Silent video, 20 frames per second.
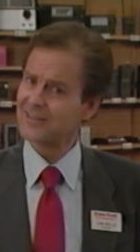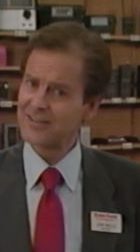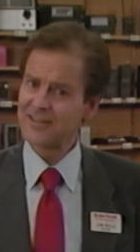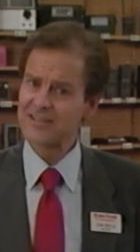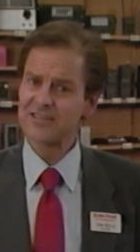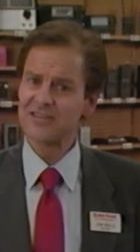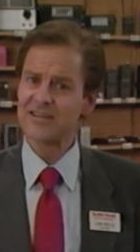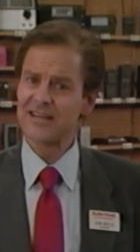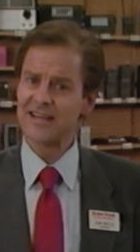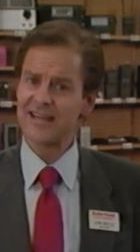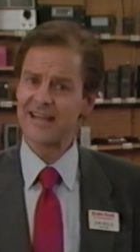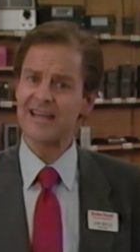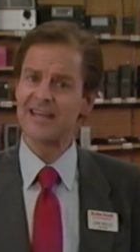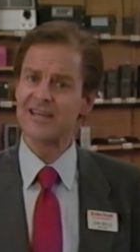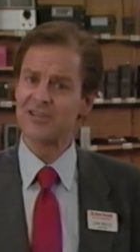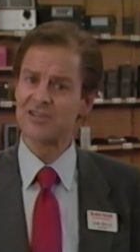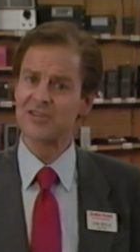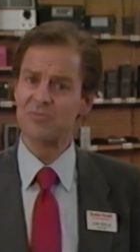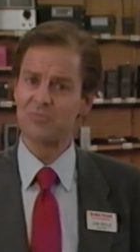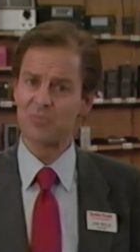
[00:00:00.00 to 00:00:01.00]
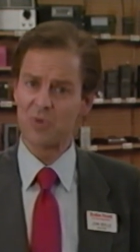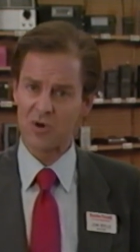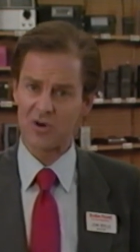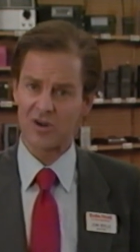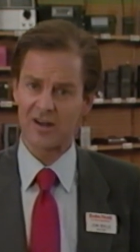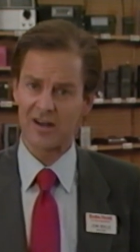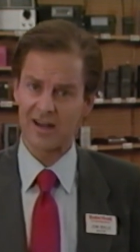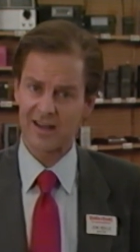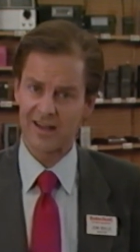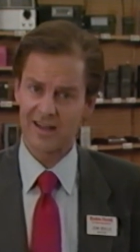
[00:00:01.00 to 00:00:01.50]
Listening is
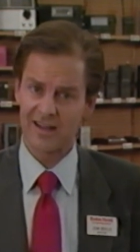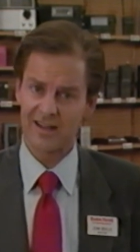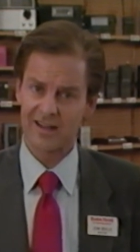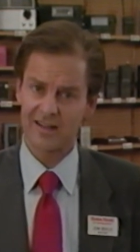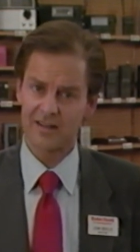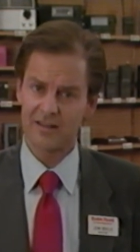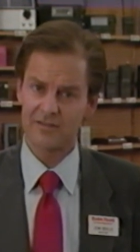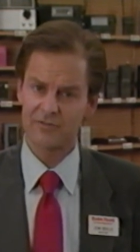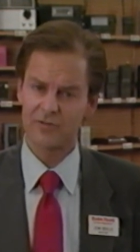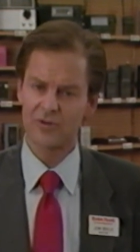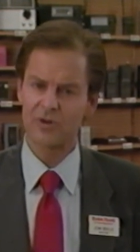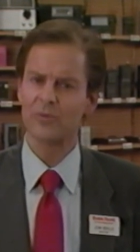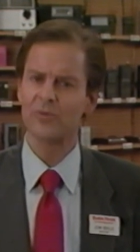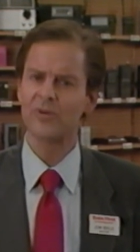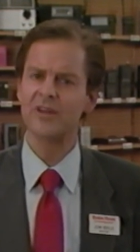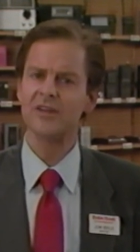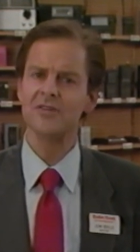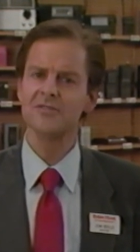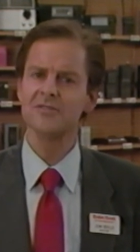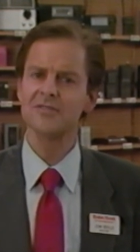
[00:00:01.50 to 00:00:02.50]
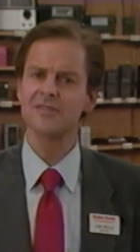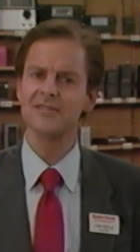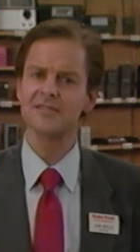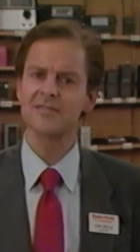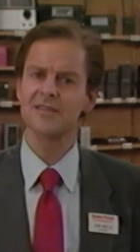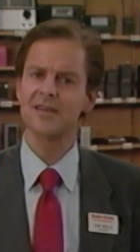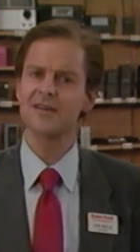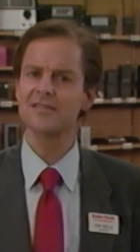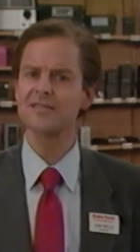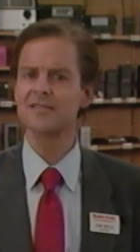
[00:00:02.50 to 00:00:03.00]
important, for it
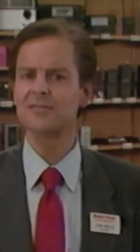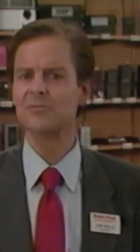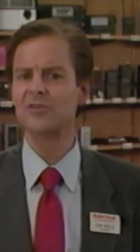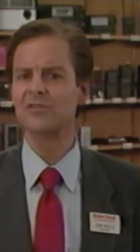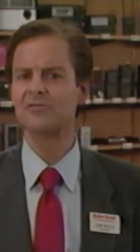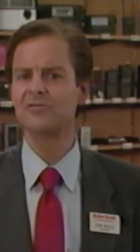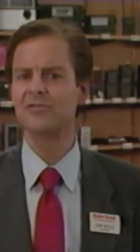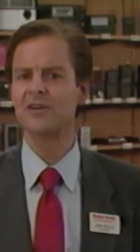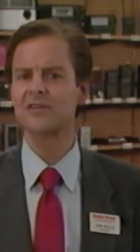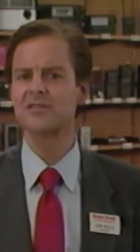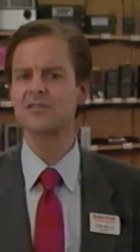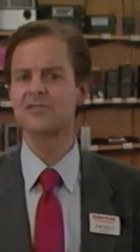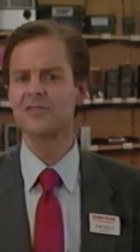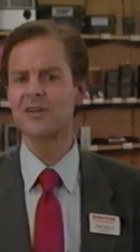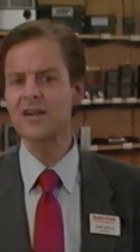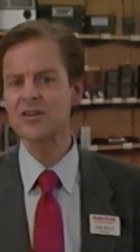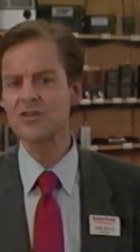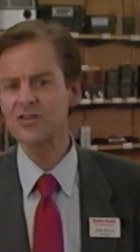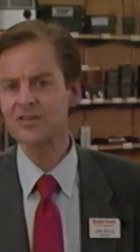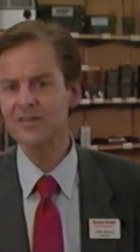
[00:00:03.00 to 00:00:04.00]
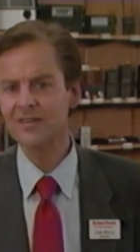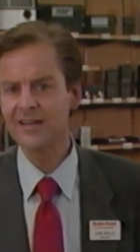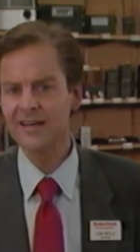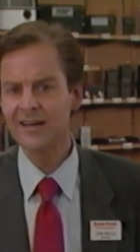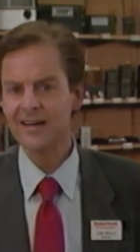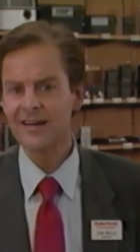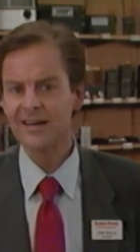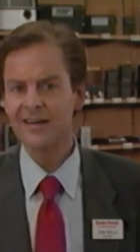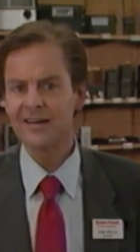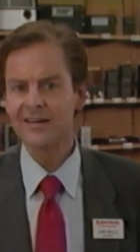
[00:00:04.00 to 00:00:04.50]
reduces customer frustration,
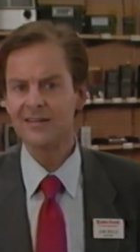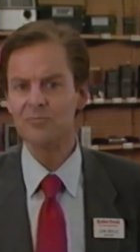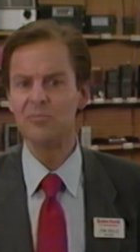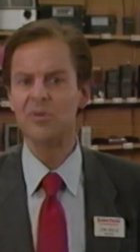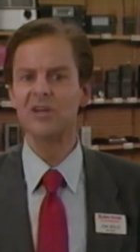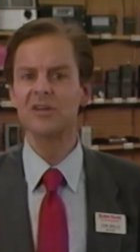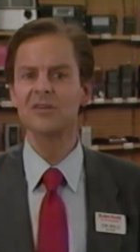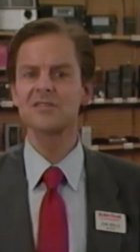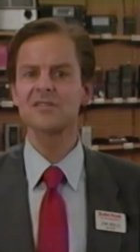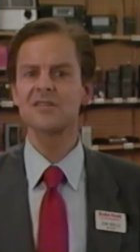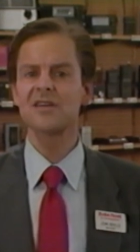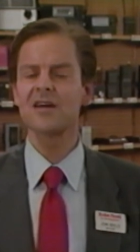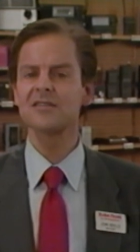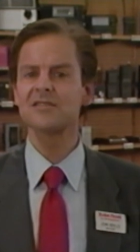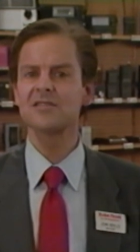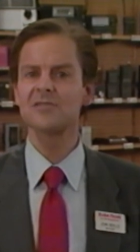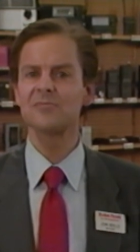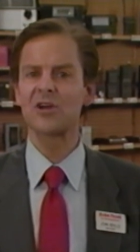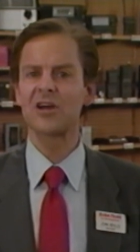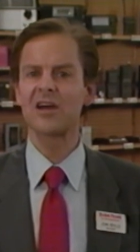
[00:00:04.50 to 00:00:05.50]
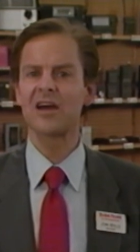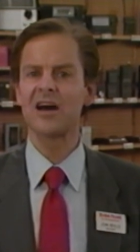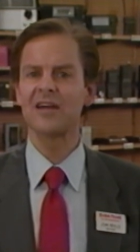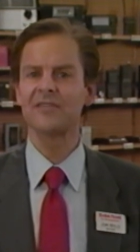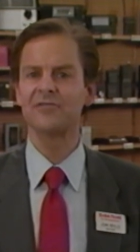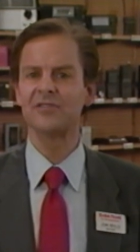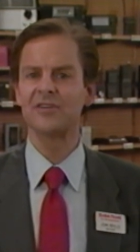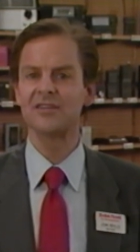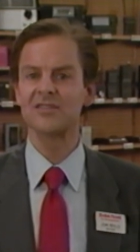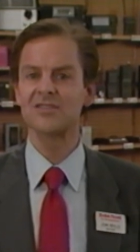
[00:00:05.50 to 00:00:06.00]
builds customer
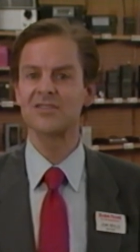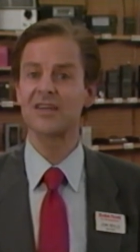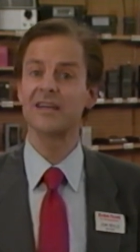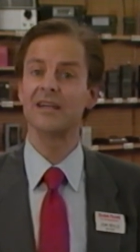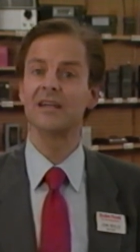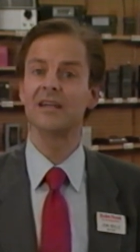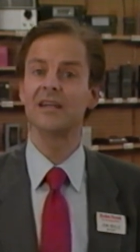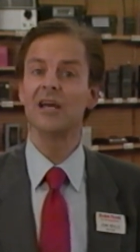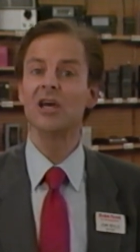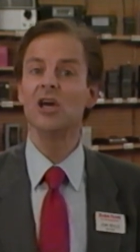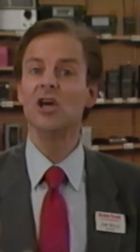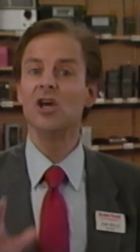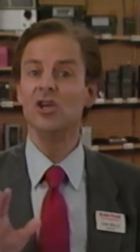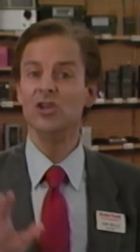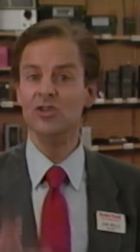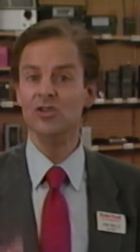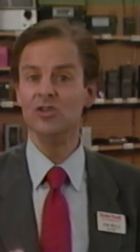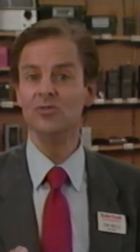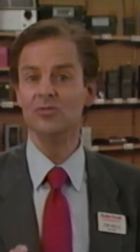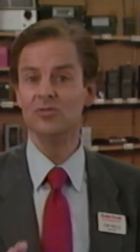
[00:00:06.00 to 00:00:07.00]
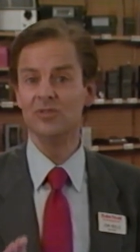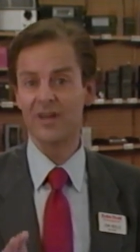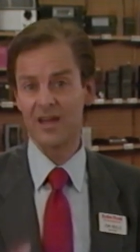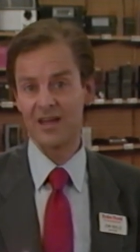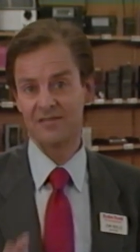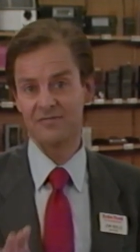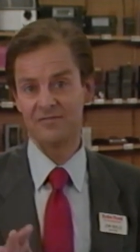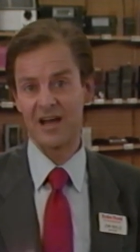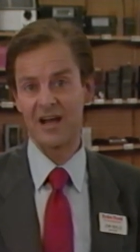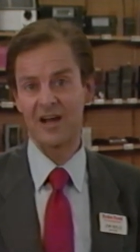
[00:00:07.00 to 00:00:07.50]
confidence, and you
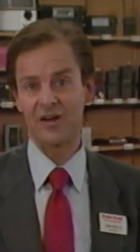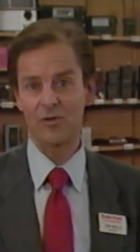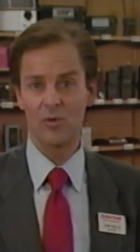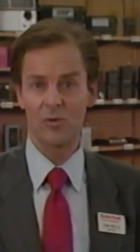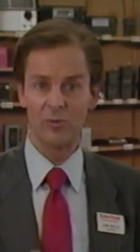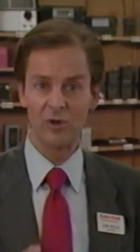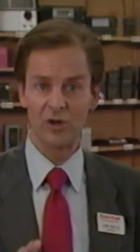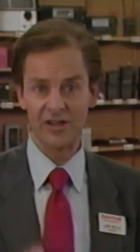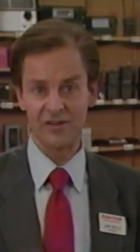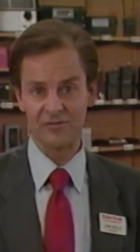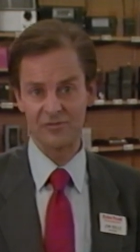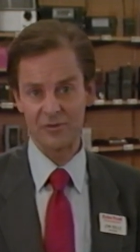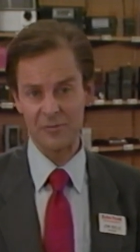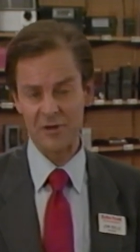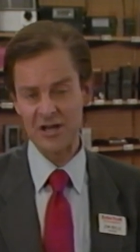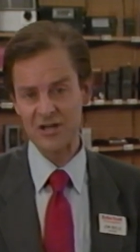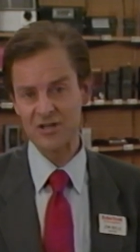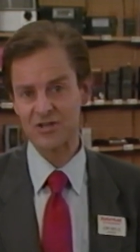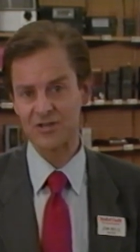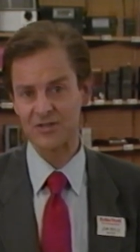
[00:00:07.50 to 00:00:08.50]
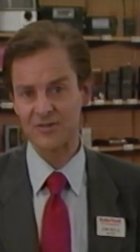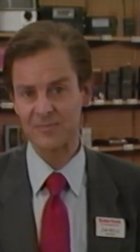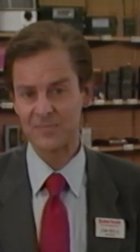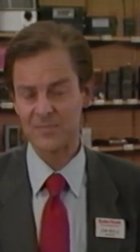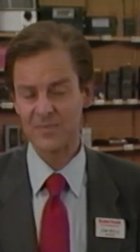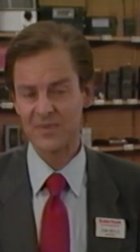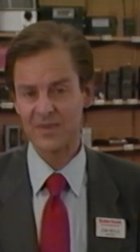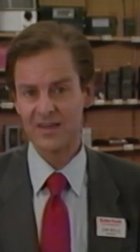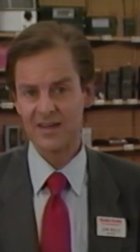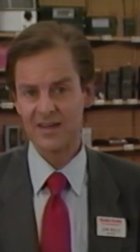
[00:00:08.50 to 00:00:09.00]
gain valuable information.